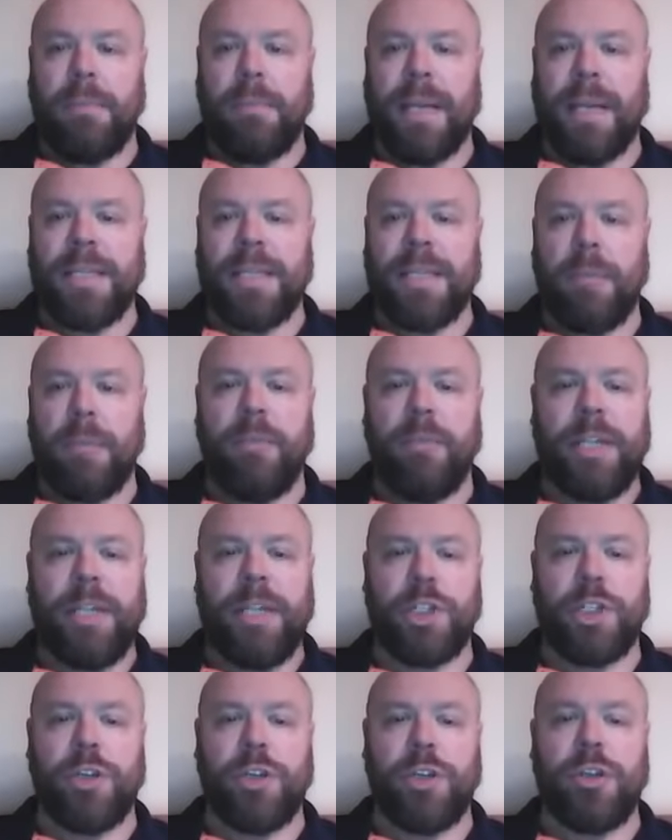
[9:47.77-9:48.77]
By the time we
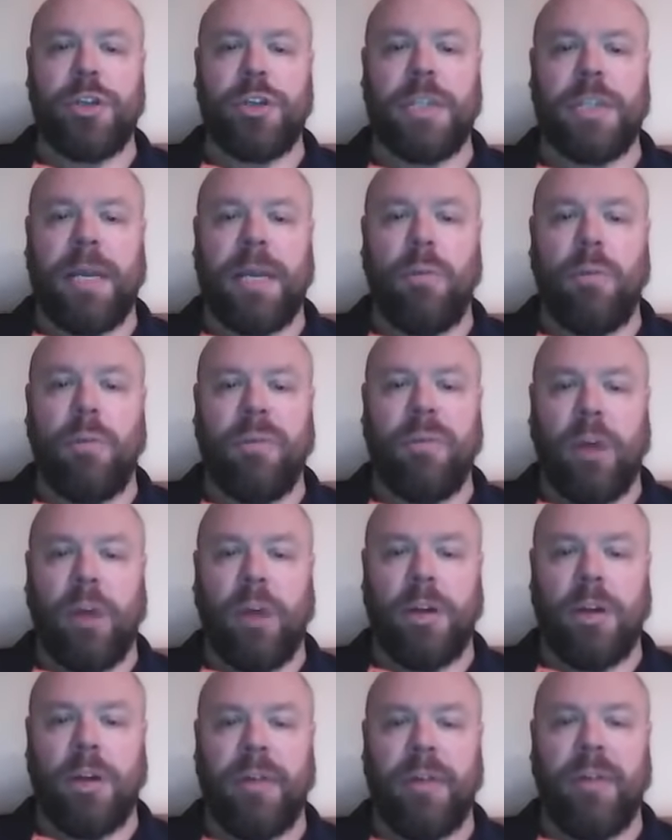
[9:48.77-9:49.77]
reach Tuesday, we've
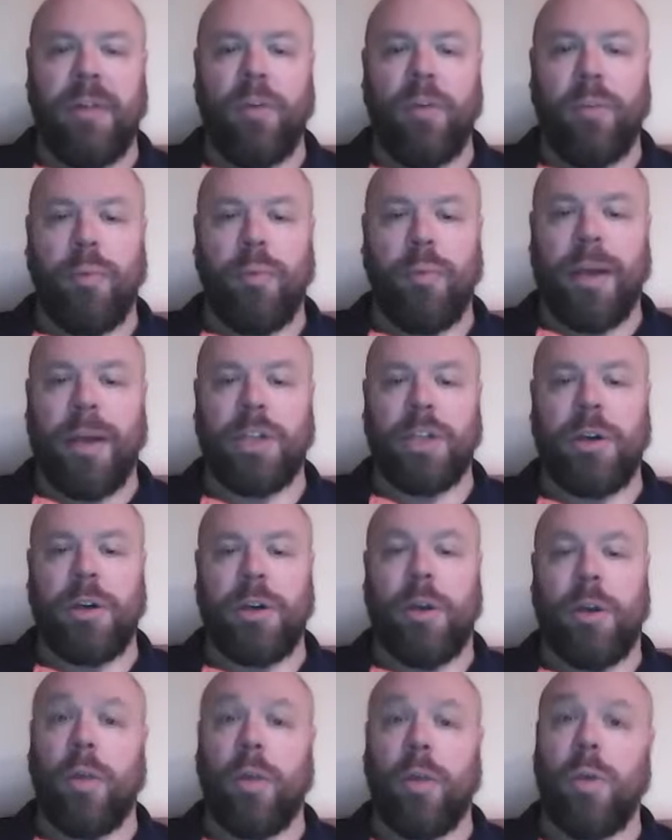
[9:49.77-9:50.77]
got an area of low pressure,
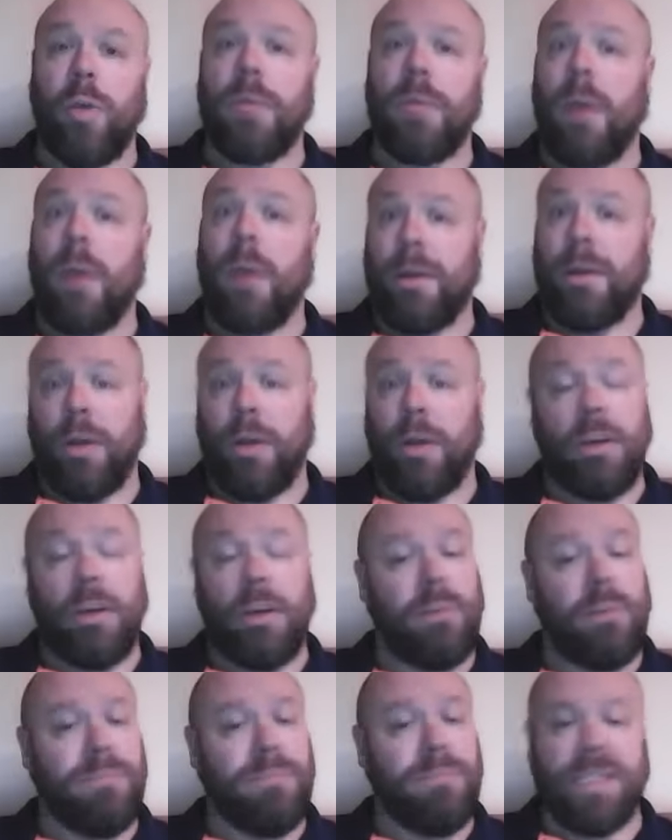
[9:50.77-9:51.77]
another one,
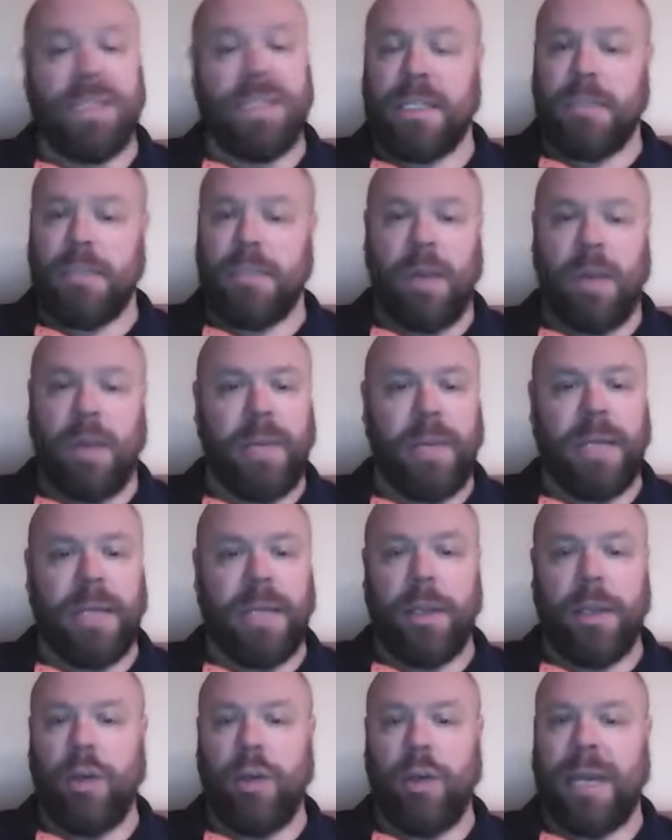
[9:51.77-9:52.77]
another system coming
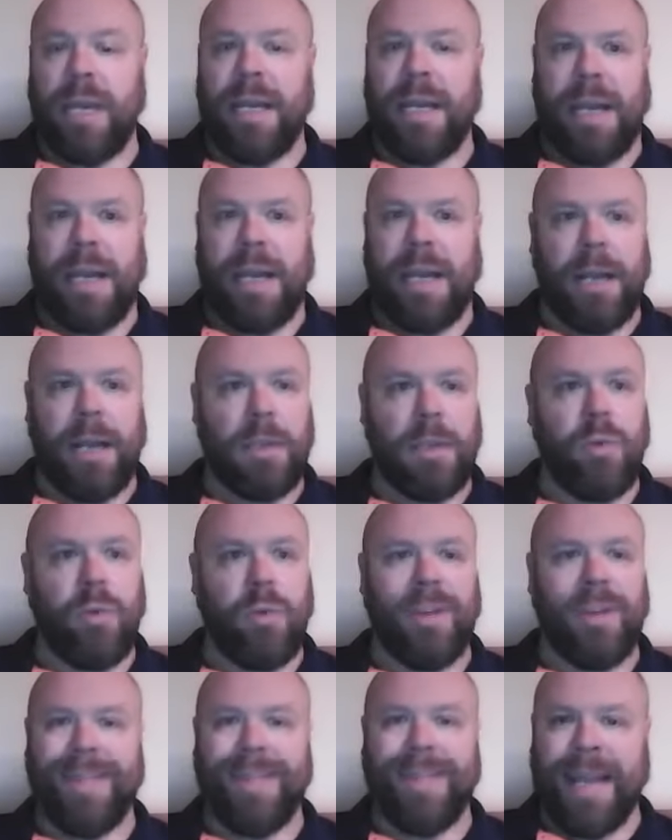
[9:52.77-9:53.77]
into the UK and Ireland.
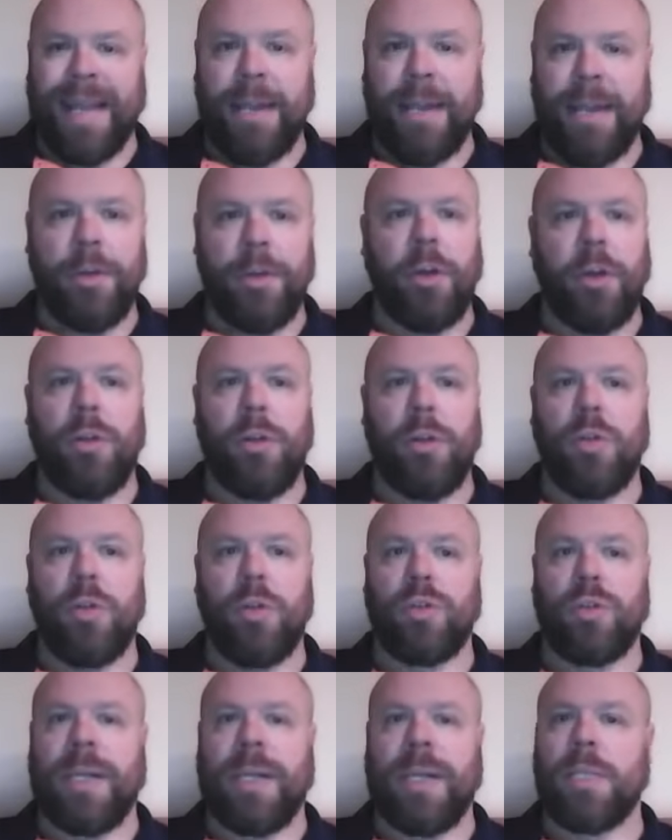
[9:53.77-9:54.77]
We're laying down
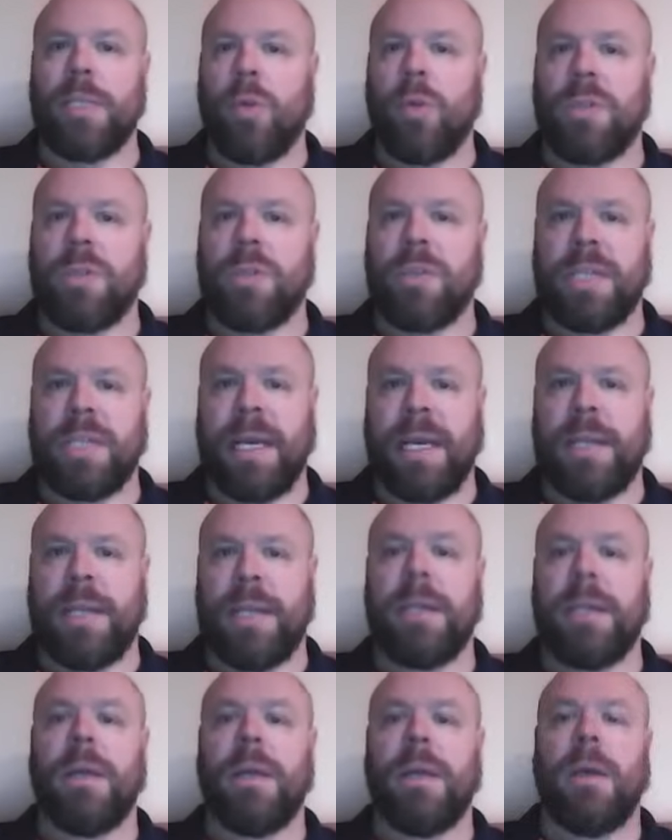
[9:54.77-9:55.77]
those rains once
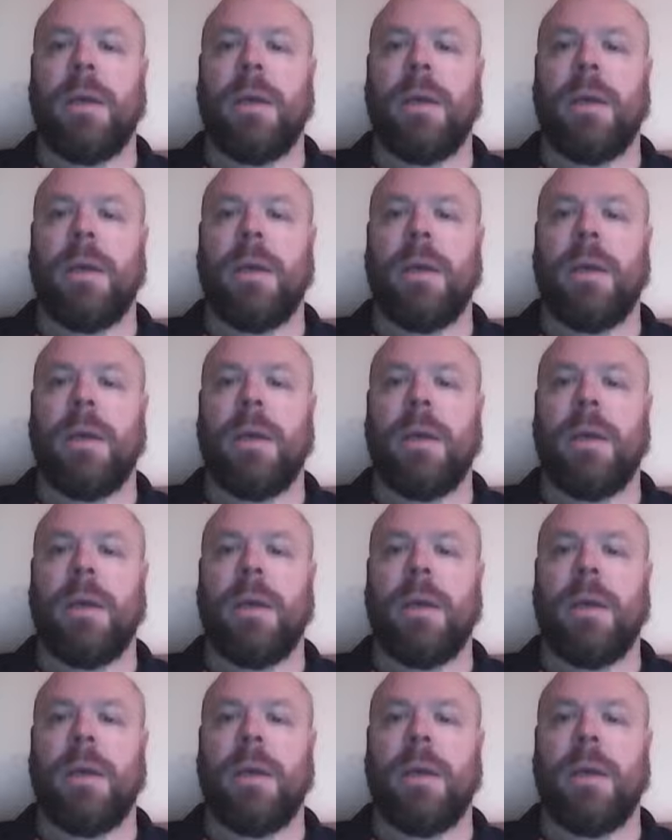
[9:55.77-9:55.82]
again.